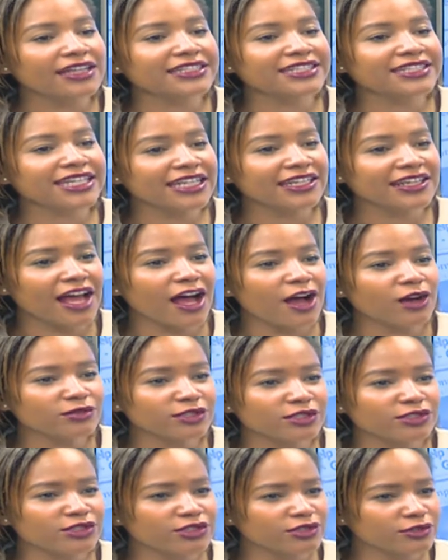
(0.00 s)
Deline,
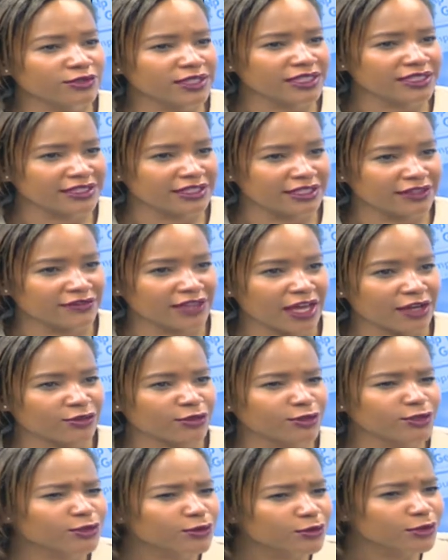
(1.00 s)
how did you receive that news?